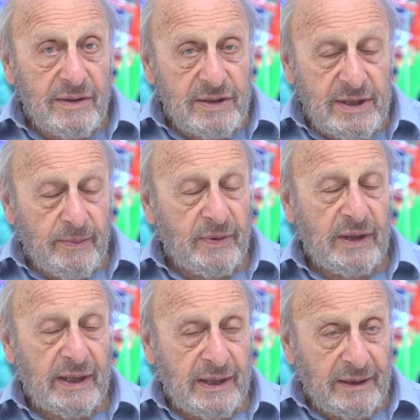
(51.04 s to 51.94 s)

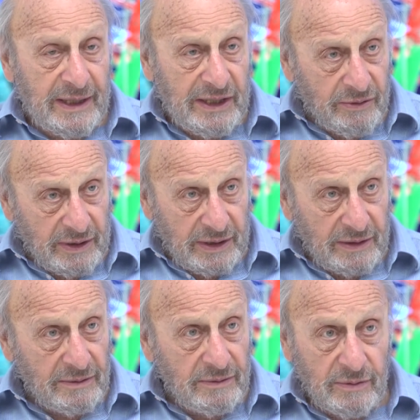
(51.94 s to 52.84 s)
sympathetically
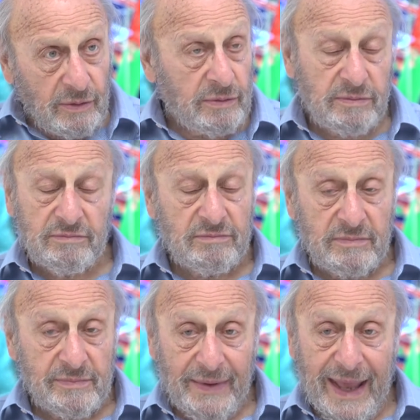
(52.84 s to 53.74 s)
critical or
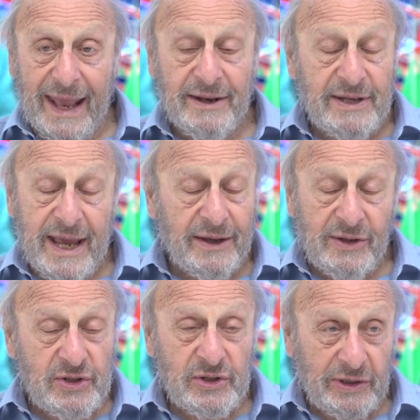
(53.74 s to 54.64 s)

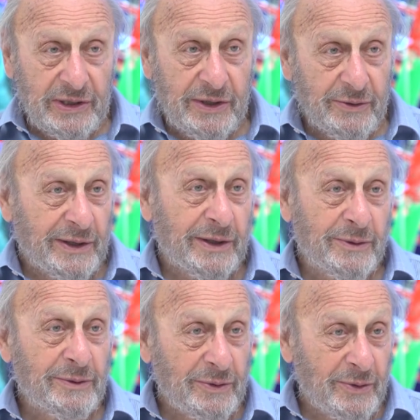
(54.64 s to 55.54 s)
antagonistically
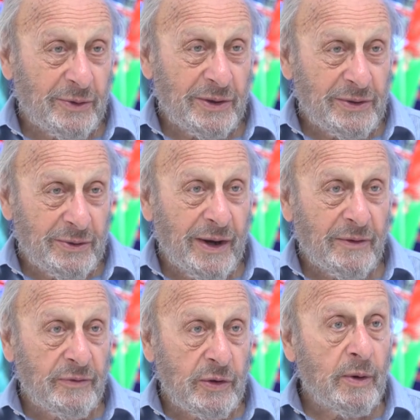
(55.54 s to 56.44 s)
critical, according to your
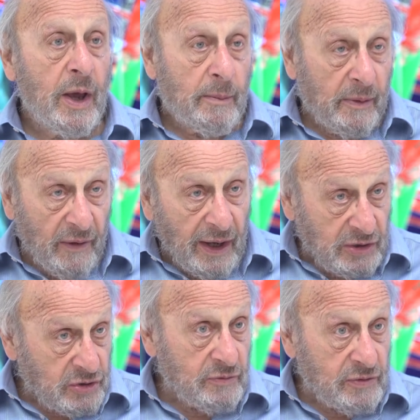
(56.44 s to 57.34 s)
own view,
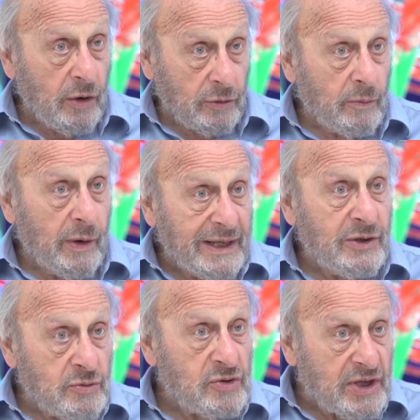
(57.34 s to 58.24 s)
provided you've told them where
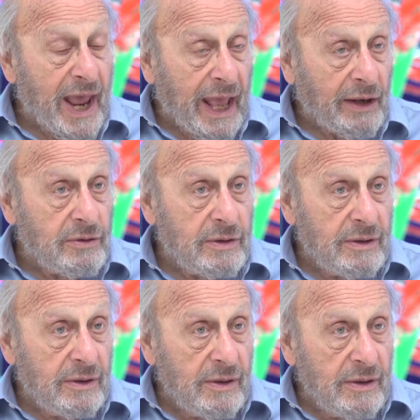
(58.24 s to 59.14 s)
you stand.
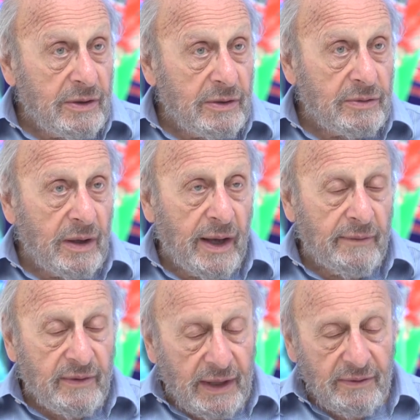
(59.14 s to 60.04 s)

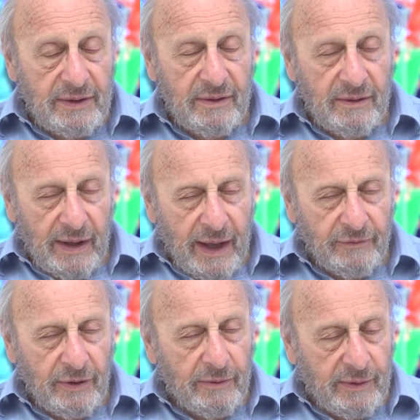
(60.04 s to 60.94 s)
I've never,
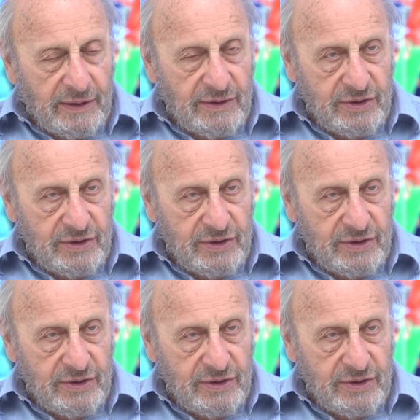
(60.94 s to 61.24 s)
after I read